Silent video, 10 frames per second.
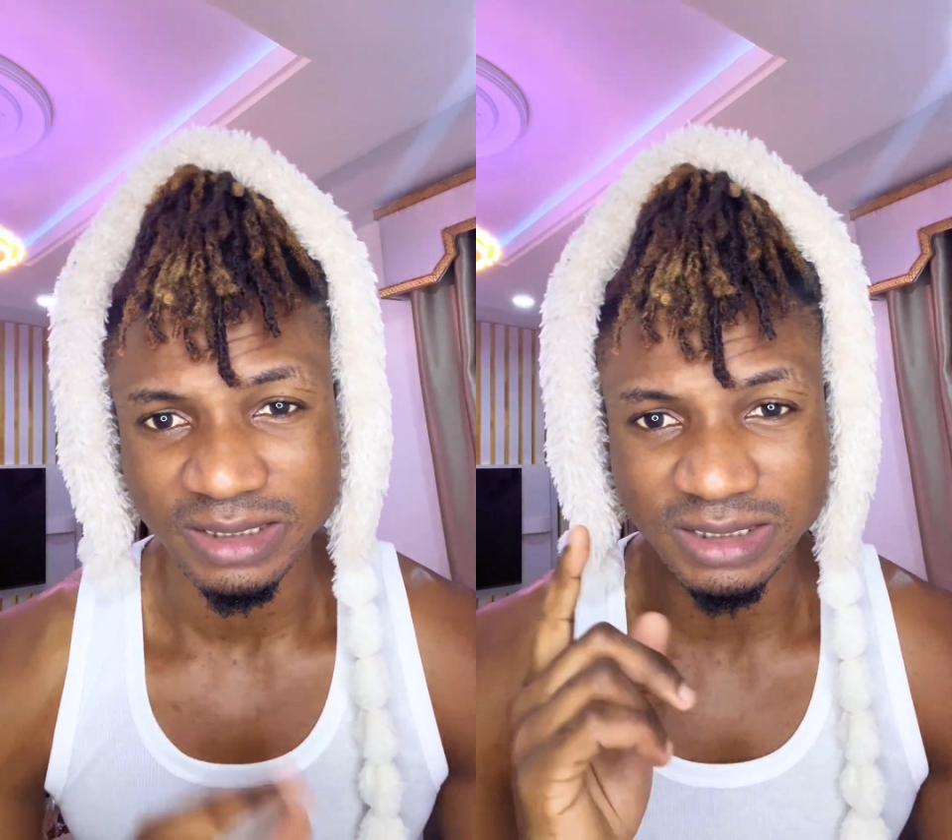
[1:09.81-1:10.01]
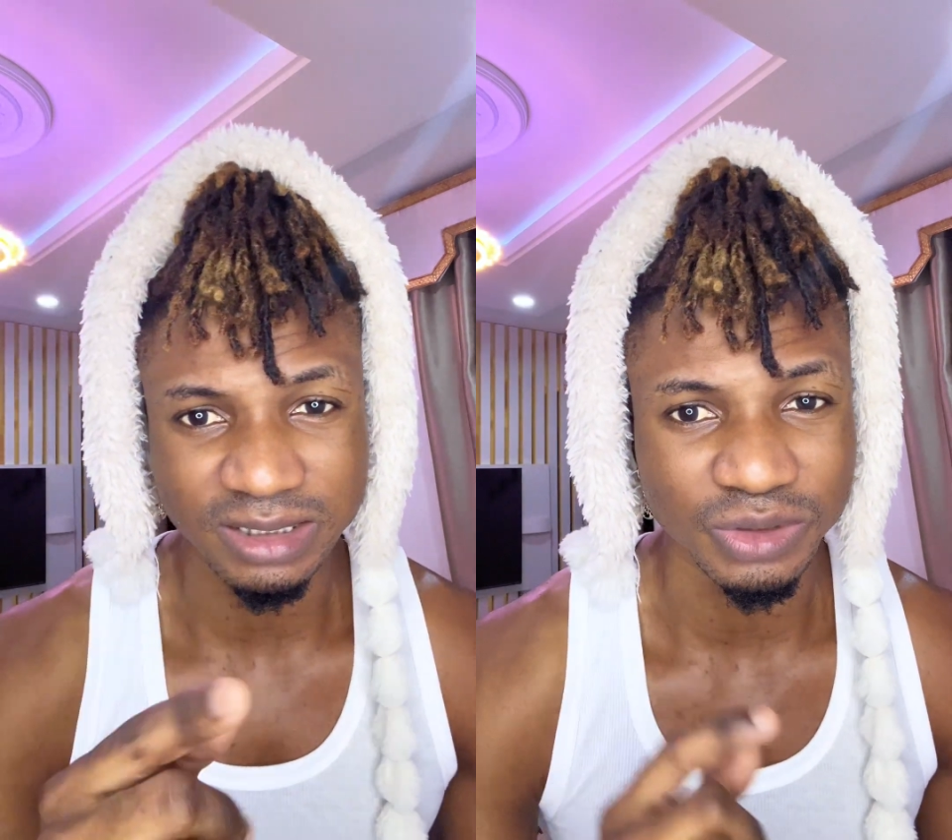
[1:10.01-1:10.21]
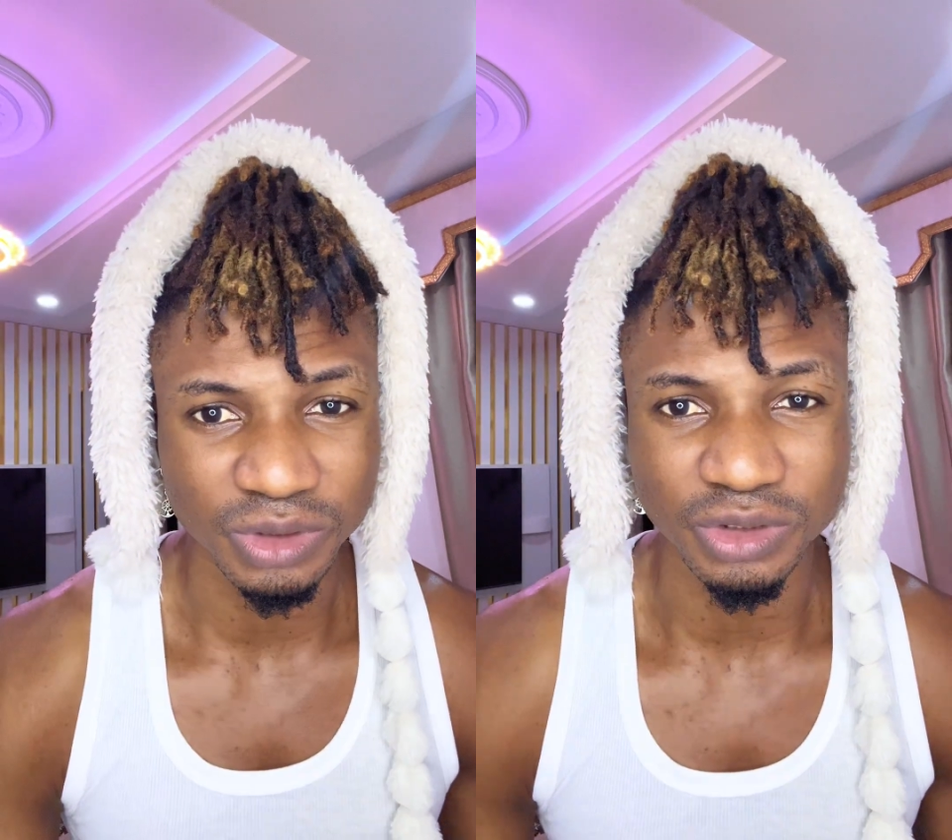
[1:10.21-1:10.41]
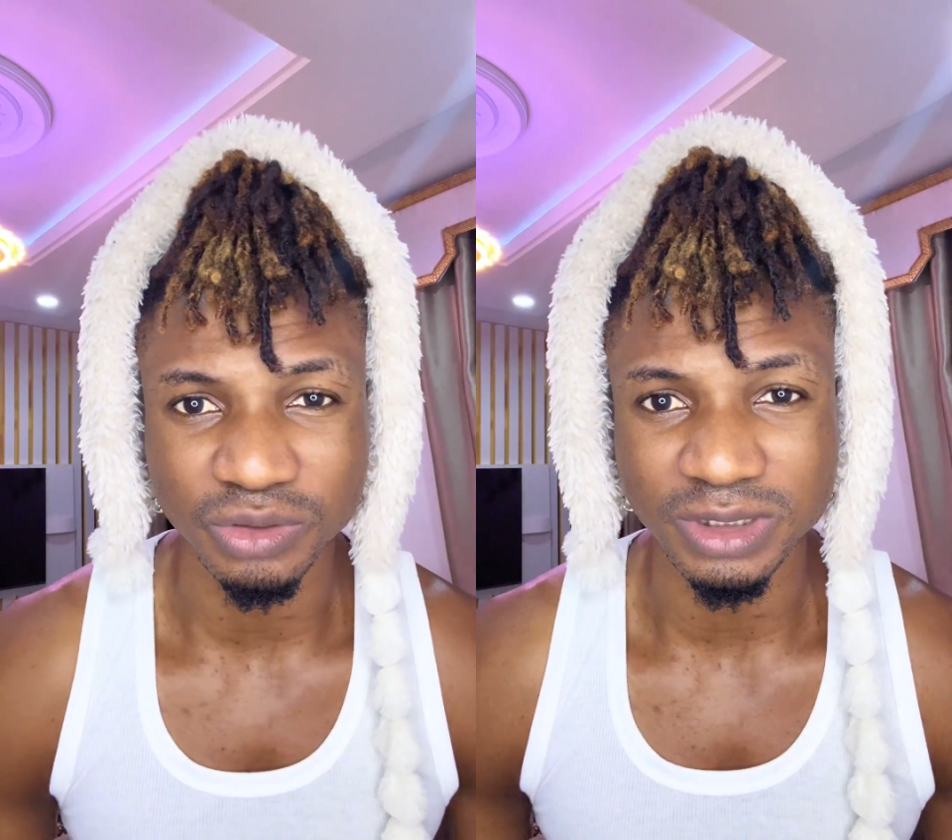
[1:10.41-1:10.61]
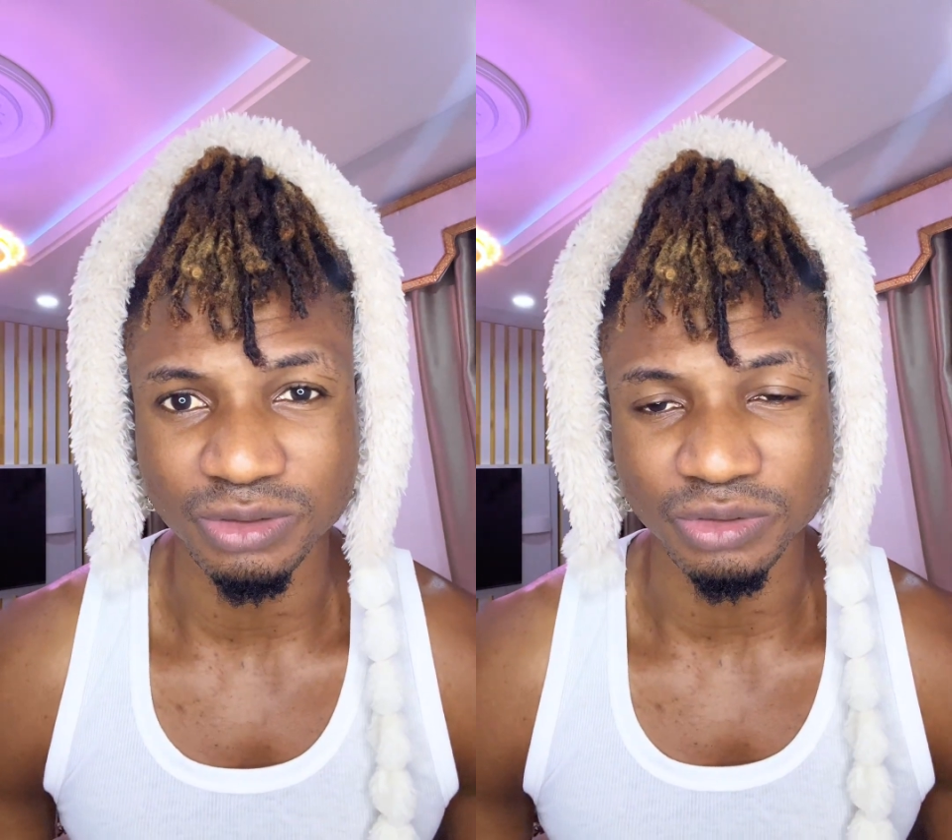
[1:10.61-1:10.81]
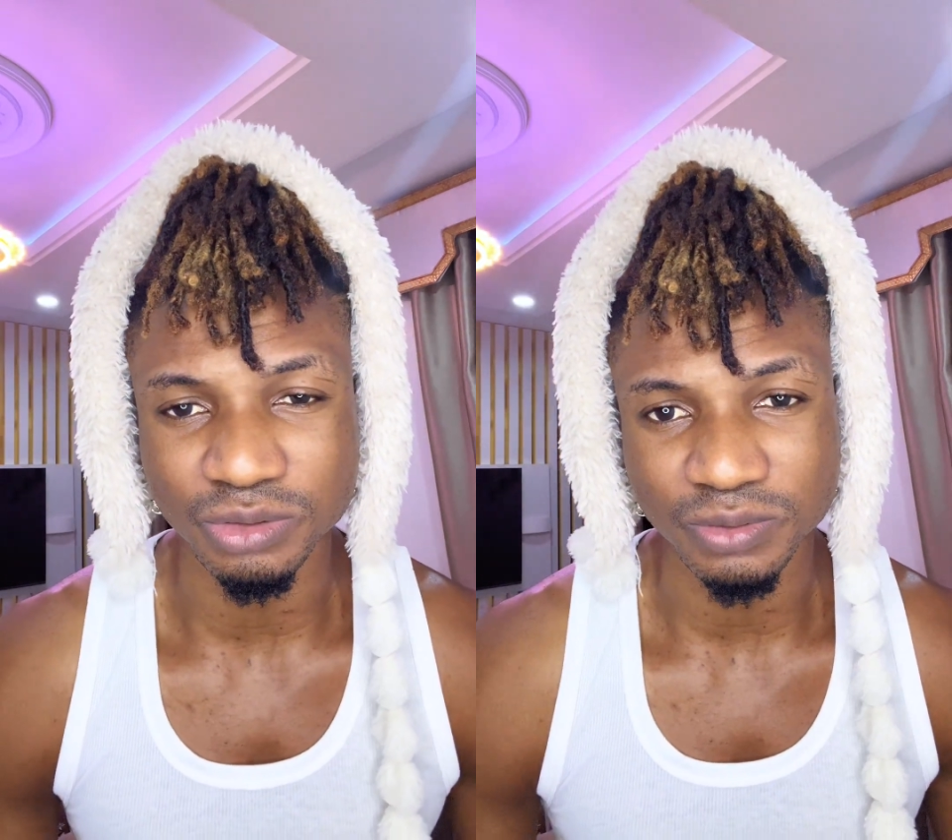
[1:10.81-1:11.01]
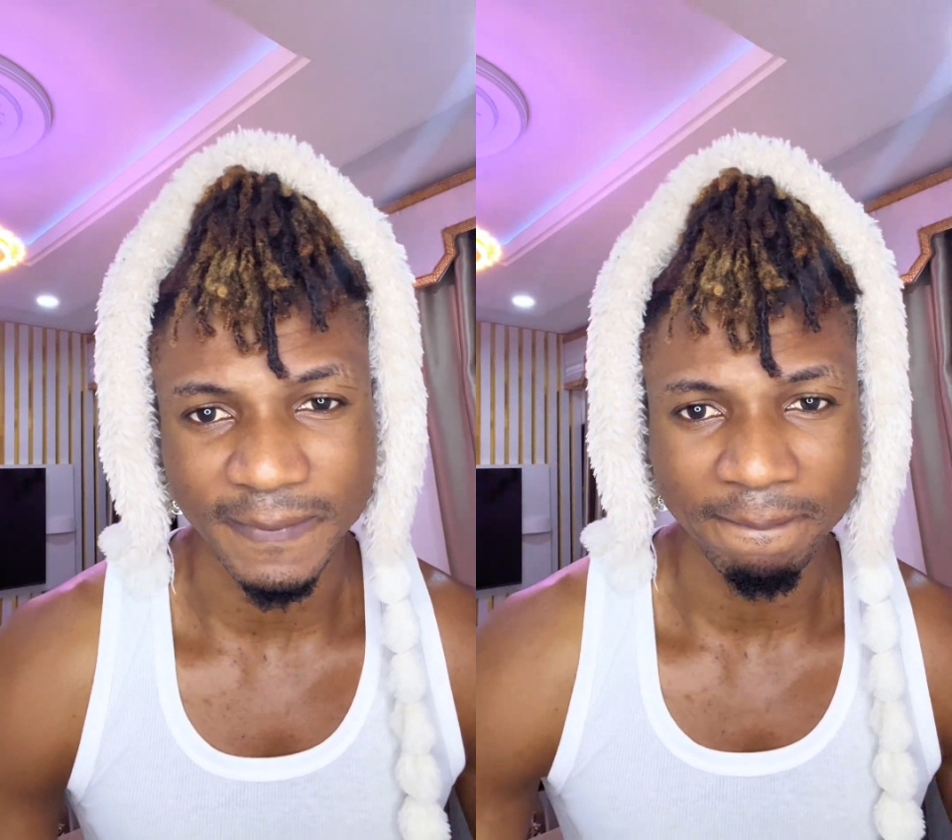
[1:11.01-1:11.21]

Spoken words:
This is what you need to do.